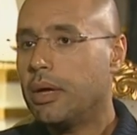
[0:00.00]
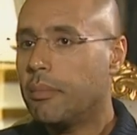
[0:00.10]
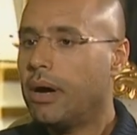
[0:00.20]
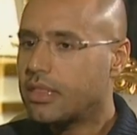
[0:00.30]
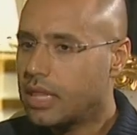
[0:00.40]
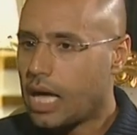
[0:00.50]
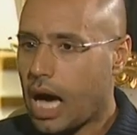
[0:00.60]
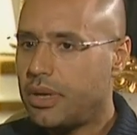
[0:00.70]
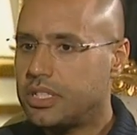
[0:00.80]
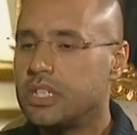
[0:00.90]
But the
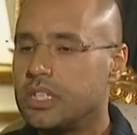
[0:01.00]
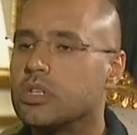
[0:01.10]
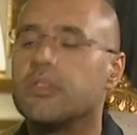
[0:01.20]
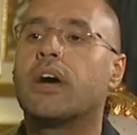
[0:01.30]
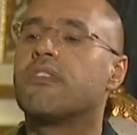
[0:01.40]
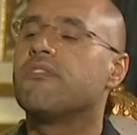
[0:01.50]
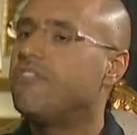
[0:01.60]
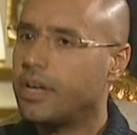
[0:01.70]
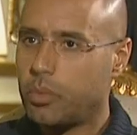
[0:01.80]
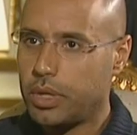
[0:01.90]
armed militia they are
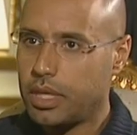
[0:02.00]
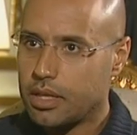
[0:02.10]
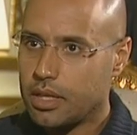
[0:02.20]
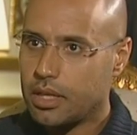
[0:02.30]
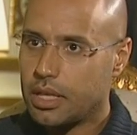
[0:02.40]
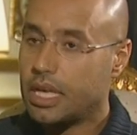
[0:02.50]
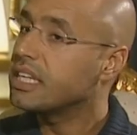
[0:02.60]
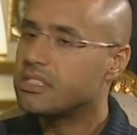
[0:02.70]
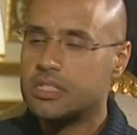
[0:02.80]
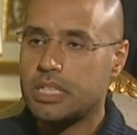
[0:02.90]
very weak,
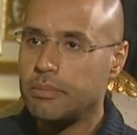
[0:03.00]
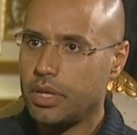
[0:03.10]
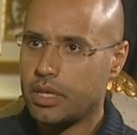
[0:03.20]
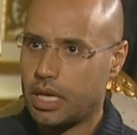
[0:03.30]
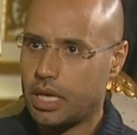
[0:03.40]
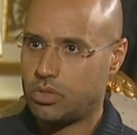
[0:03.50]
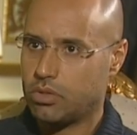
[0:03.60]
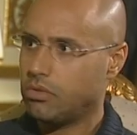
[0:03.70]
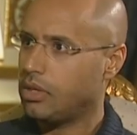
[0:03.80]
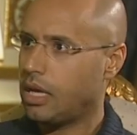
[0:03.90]
extremely weak, as you
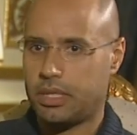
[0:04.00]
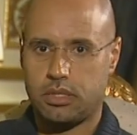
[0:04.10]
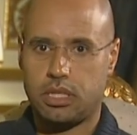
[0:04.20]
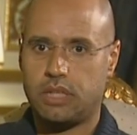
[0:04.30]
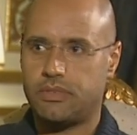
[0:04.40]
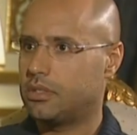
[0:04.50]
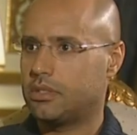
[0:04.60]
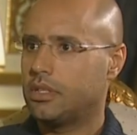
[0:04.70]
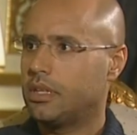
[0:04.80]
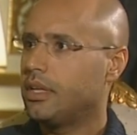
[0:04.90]
know. I mean, even
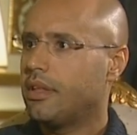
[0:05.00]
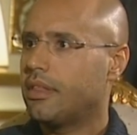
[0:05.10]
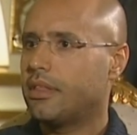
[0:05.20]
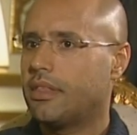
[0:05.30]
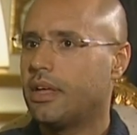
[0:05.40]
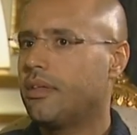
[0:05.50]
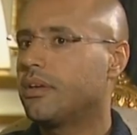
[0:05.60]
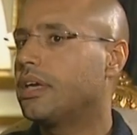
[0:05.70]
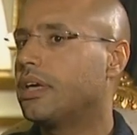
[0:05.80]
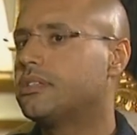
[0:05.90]
the
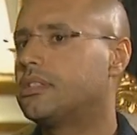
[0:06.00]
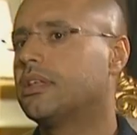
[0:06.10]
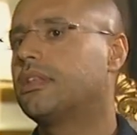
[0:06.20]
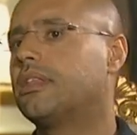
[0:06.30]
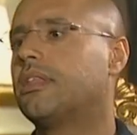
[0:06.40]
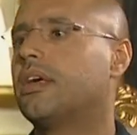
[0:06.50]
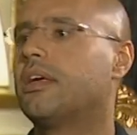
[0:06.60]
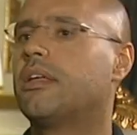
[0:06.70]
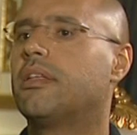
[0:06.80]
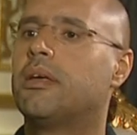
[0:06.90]
Gates,
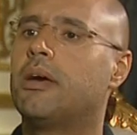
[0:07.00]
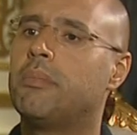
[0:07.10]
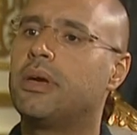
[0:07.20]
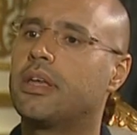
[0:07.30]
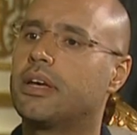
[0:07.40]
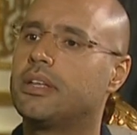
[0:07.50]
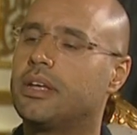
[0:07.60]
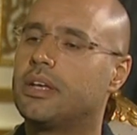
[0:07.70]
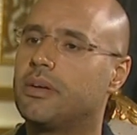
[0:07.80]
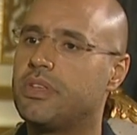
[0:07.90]
the
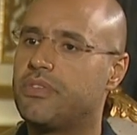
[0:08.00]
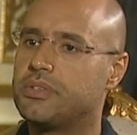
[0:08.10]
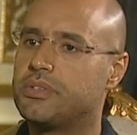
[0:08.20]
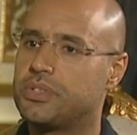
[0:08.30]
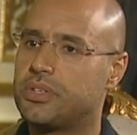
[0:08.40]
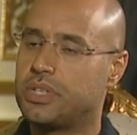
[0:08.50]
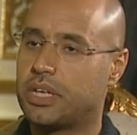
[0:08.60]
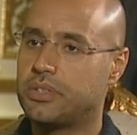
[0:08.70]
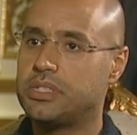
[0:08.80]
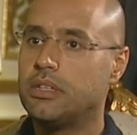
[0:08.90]
American Defense
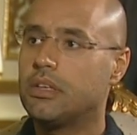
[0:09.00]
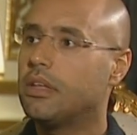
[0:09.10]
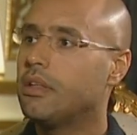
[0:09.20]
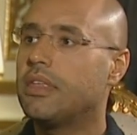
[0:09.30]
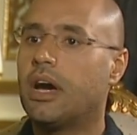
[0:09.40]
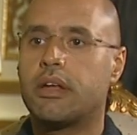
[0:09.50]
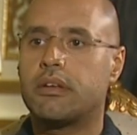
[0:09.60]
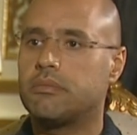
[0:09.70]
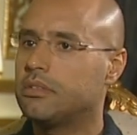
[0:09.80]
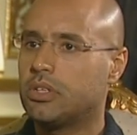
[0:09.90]
Secretary said, they are
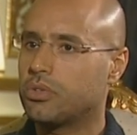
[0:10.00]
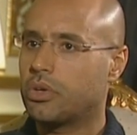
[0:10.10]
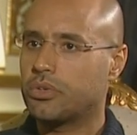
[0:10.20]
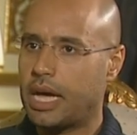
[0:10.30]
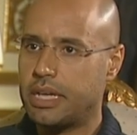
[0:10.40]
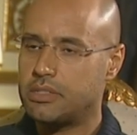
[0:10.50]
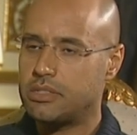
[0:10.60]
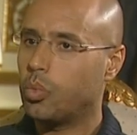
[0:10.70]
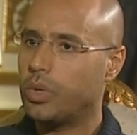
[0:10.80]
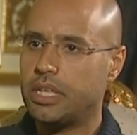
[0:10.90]
not organized,
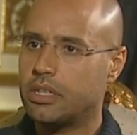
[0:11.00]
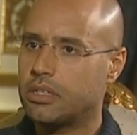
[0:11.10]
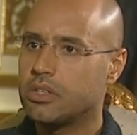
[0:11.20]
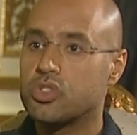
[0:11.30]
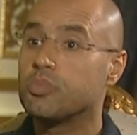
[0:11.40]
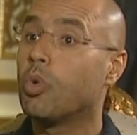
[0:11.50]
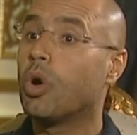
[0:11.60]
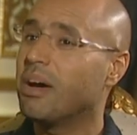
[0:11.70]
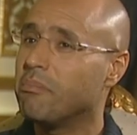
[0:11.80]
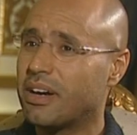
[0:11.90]
weak, small
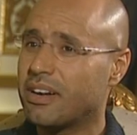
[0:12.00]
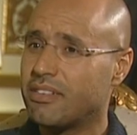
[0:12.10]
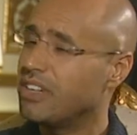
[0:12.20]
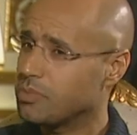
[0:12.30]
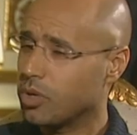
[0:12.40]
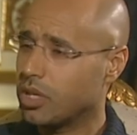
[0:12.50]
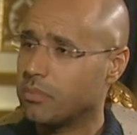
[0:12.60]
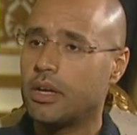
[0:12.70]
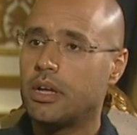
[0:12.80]
number, very small number.